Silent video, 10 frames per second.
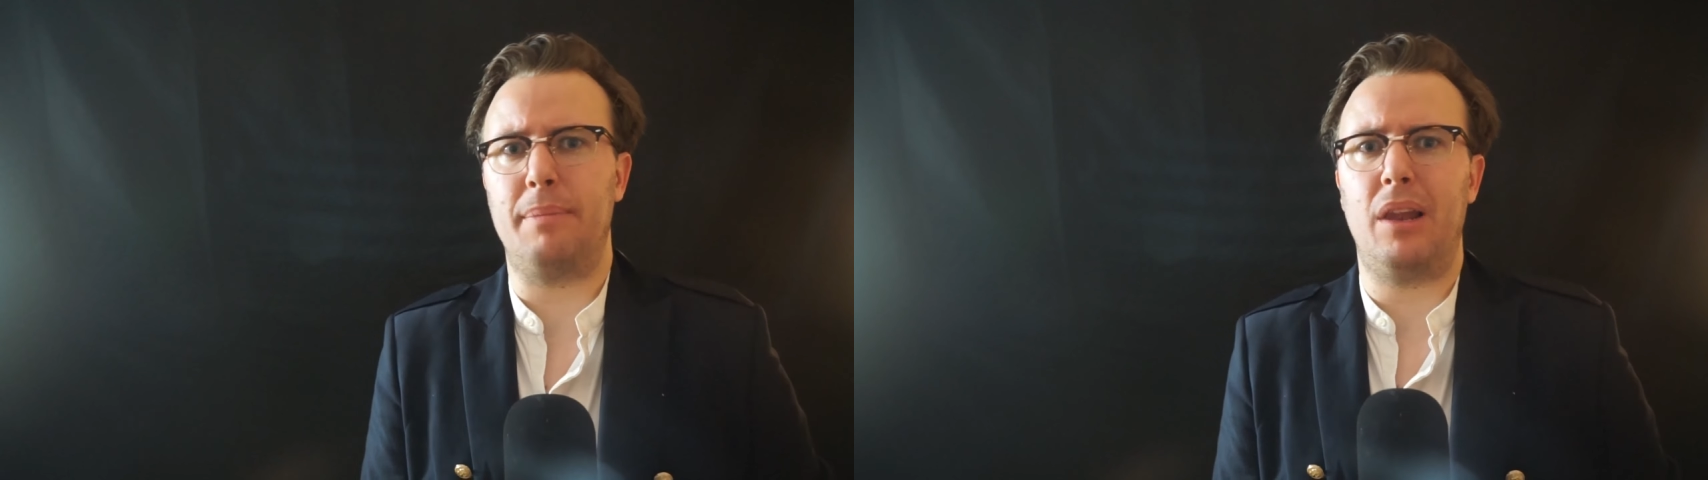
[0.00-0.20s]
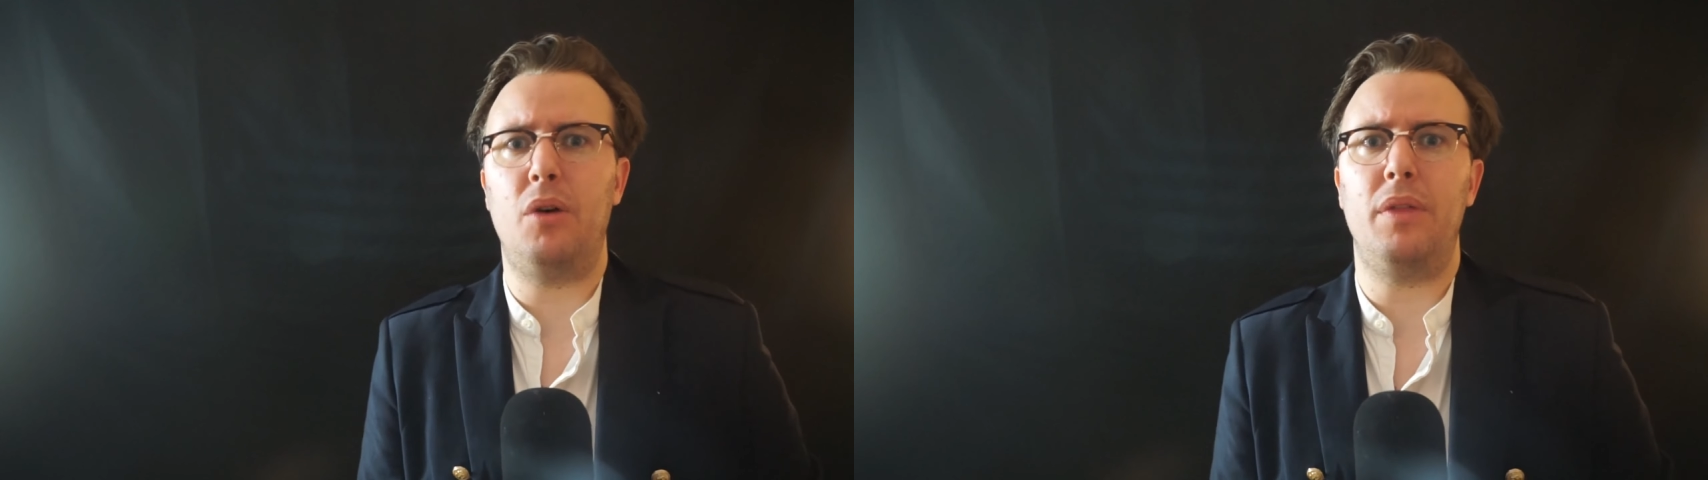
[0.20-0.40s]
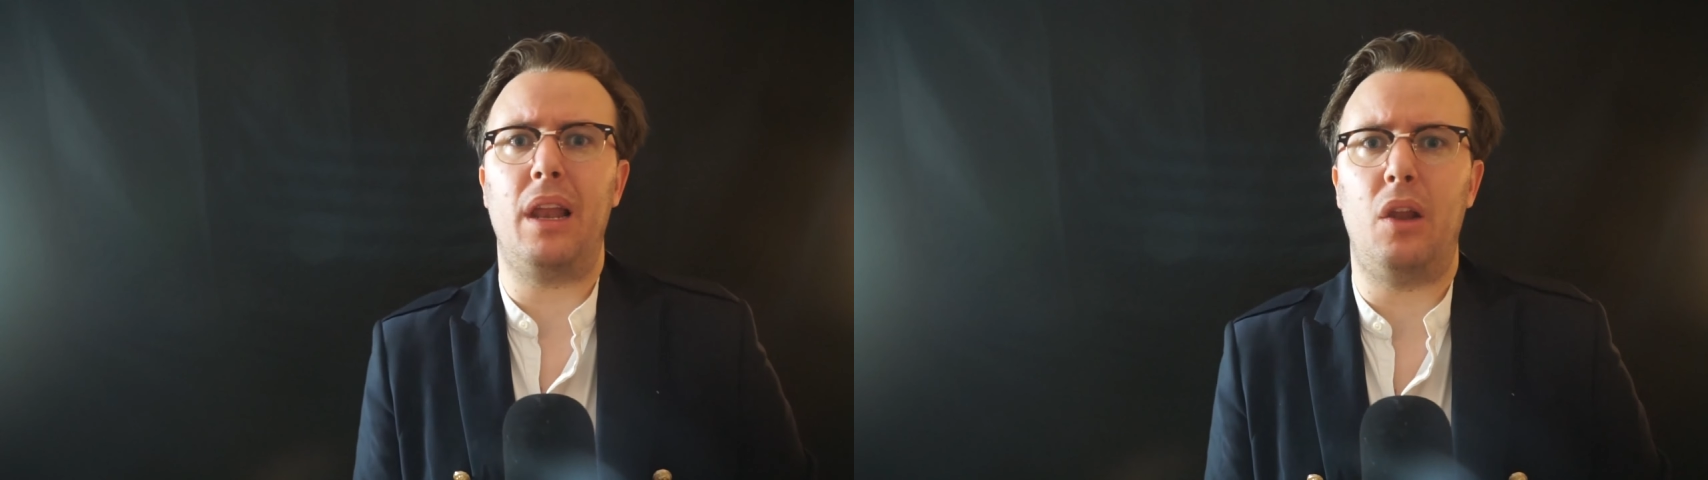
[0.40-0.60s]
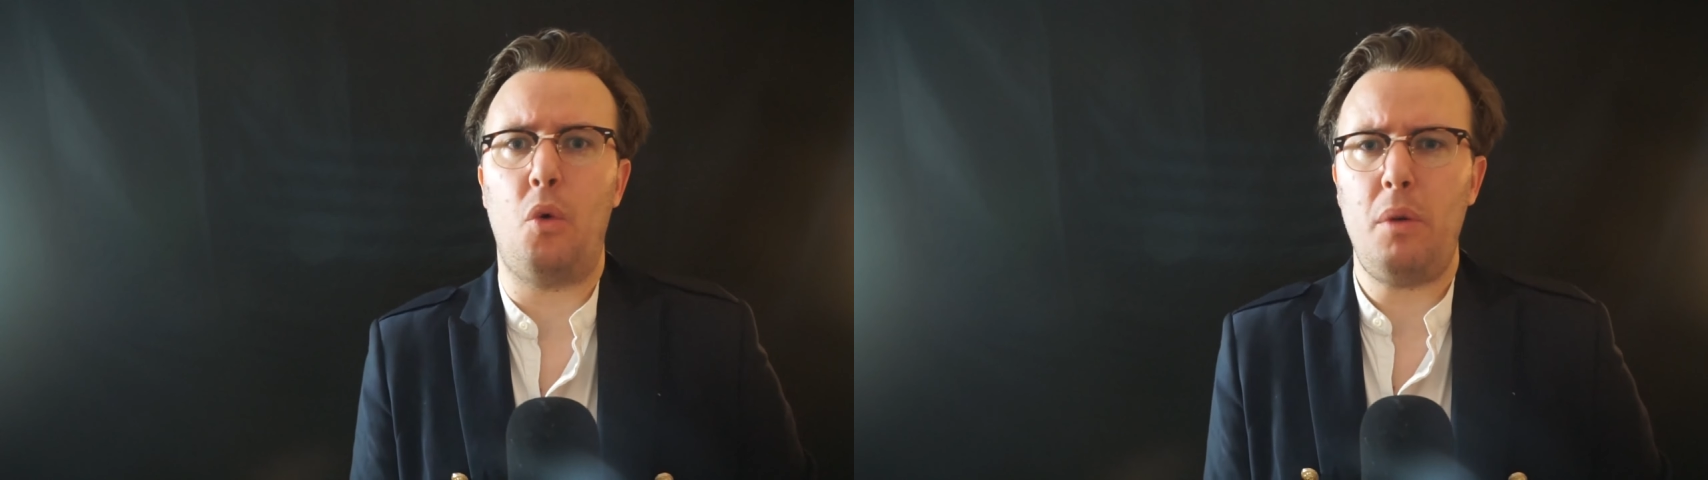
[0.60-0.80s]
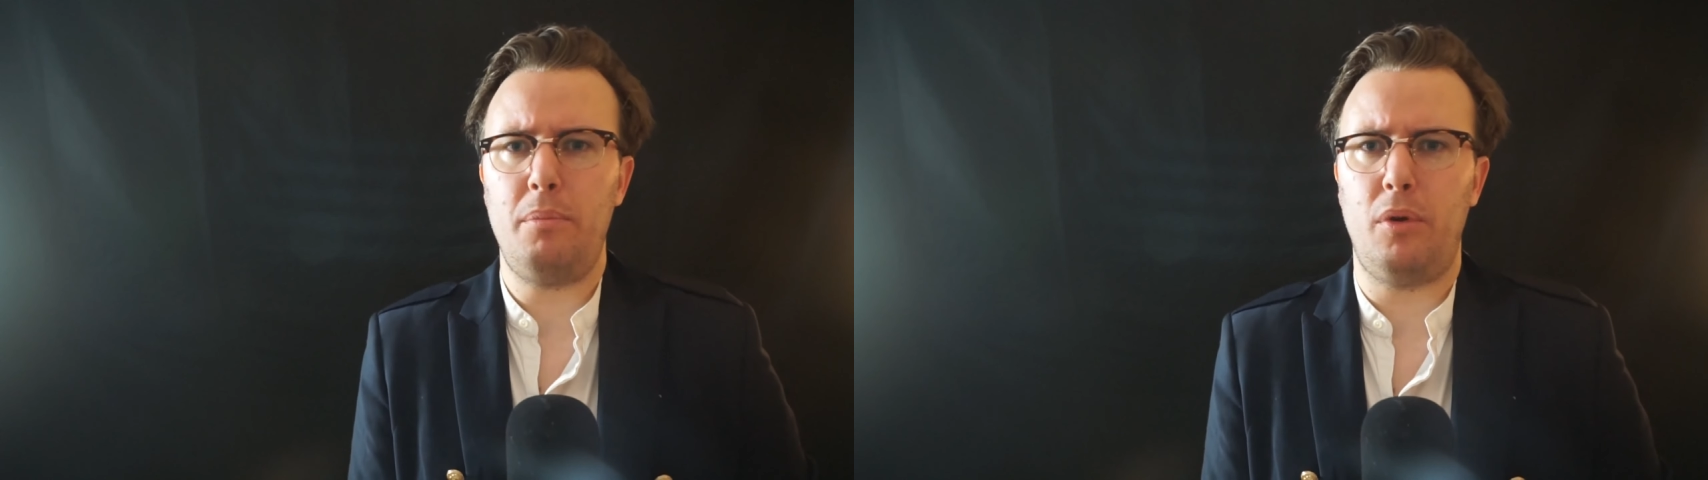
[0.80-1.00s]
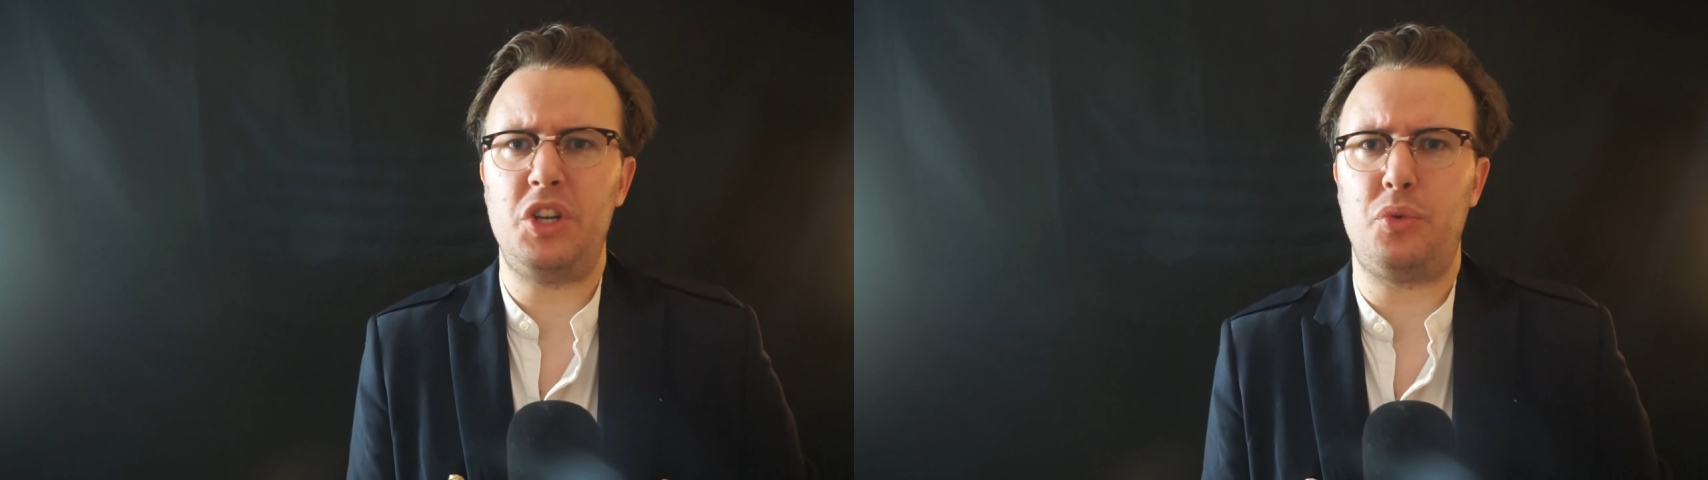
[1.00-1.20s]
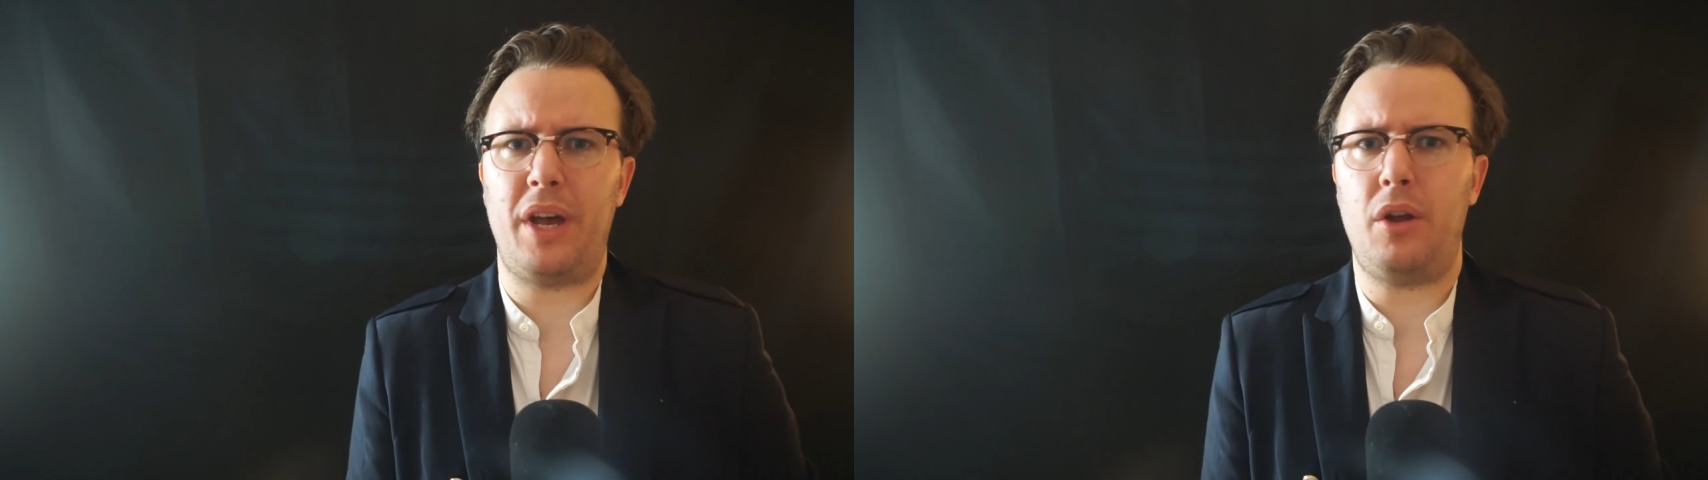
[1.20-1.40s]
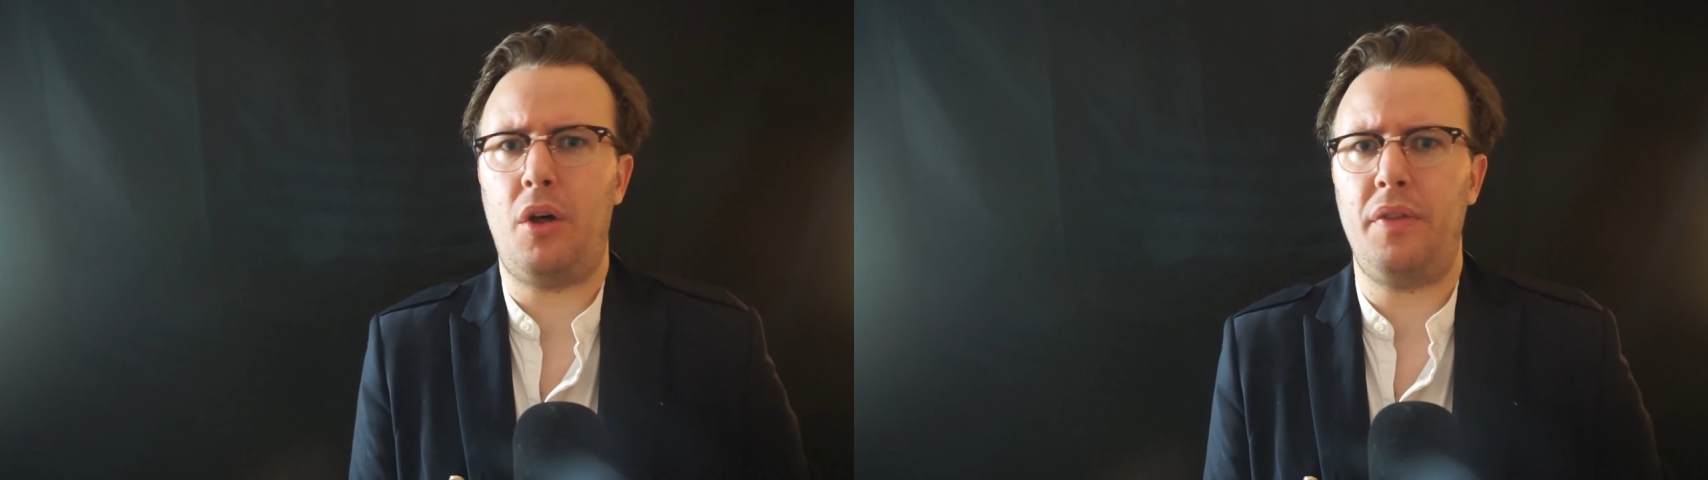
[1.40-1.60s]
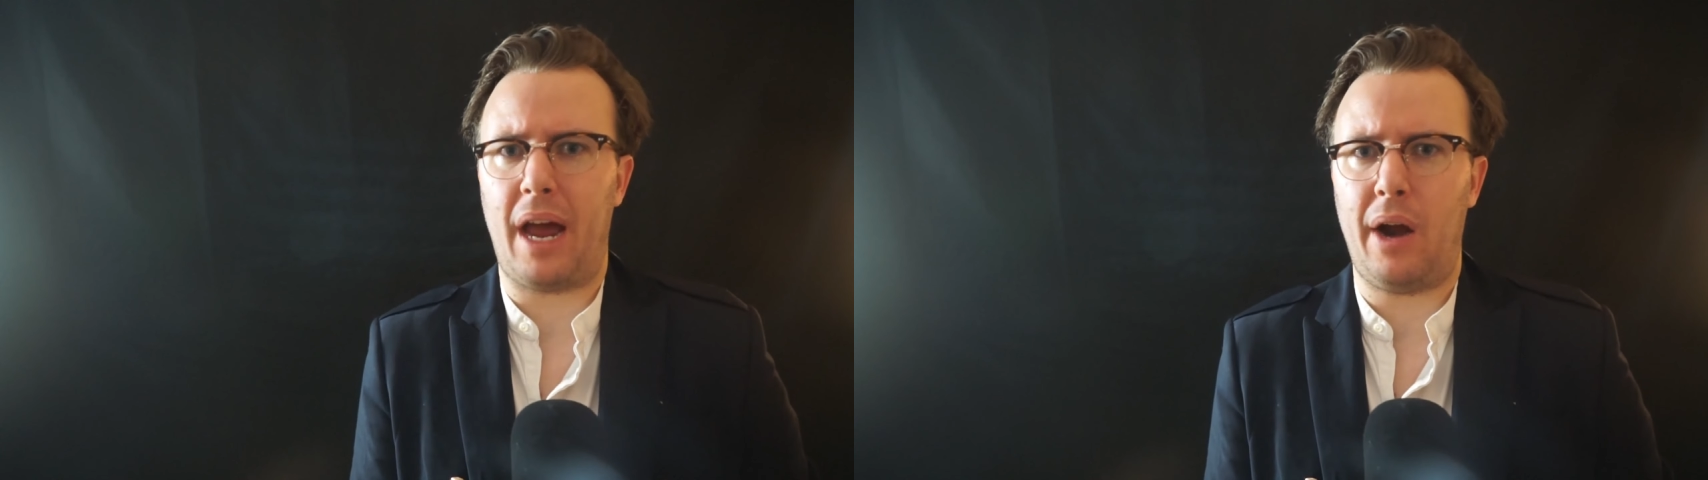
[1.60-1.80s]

below the lower bullish red on the